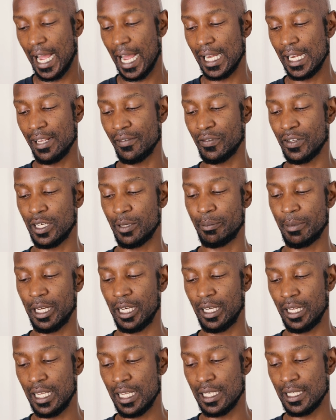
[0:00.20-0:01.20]
I live in the
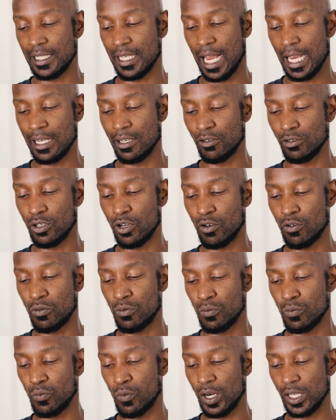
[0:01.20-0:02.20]
Middle East. I don't
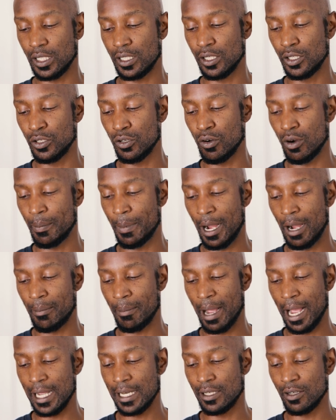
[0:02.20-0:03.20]
know what to do about
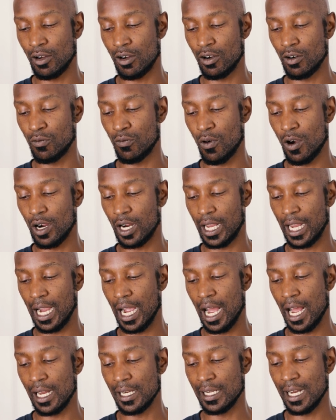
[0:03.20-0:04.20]
my dog walking
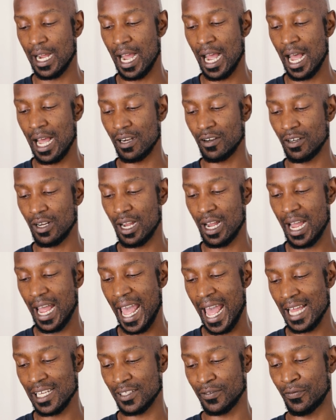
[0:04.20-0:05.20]
on the hot
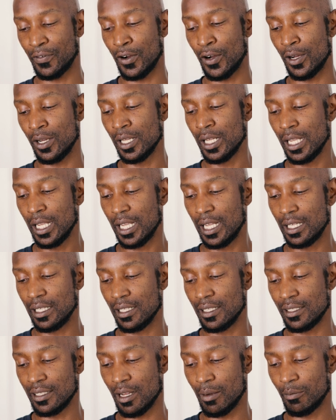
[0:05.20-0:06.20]
asphalt in
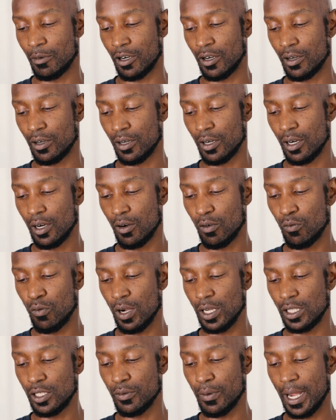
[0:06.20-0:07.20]
the summer.
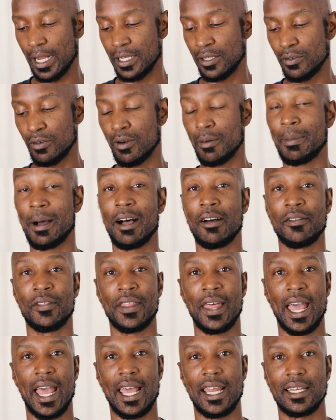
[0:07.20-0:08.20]
What do I do about
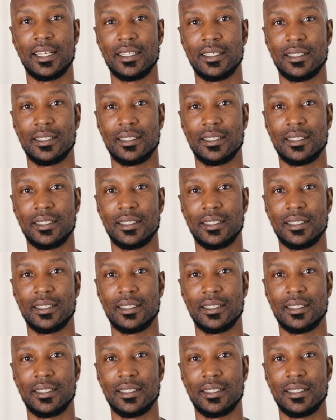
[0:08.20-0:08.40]
that?